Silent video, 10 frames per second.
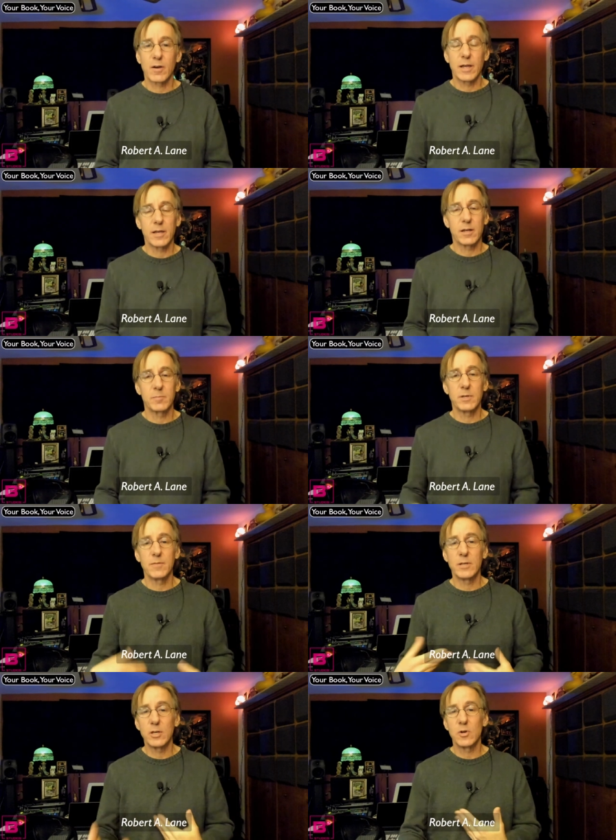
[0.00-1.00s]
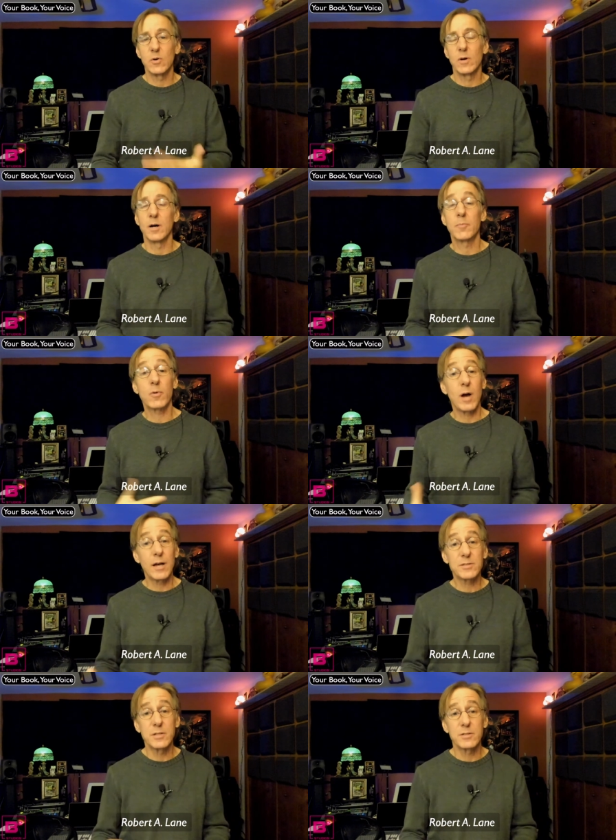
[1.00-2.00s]
and I'm giving you a
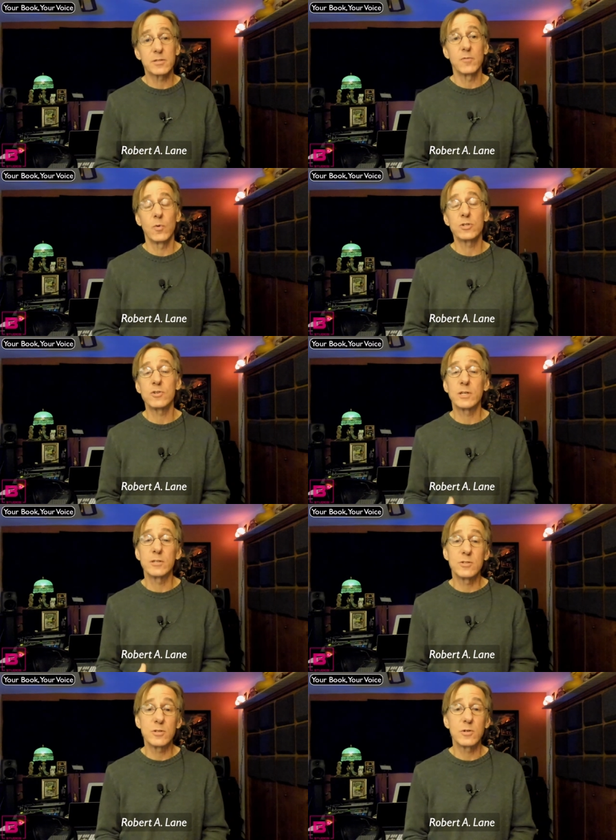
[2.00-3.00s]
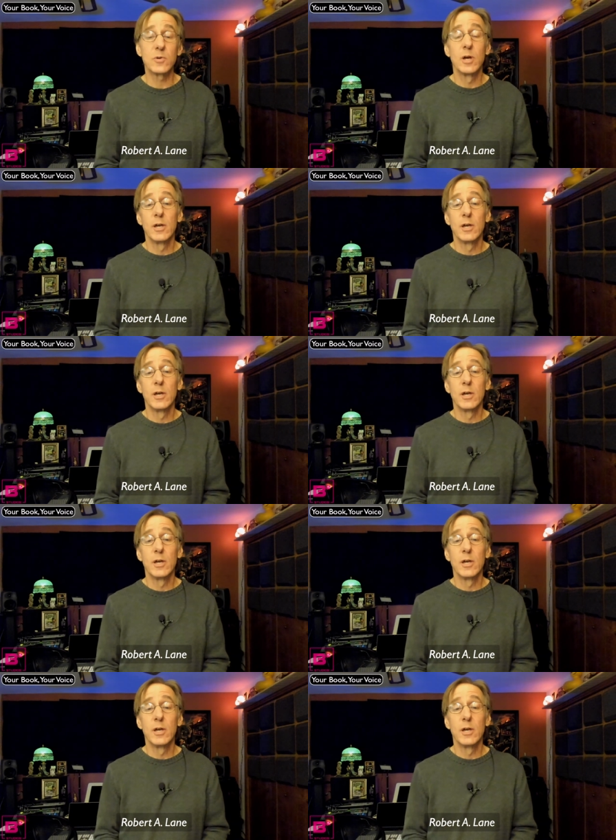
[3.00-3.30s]
process of what you can do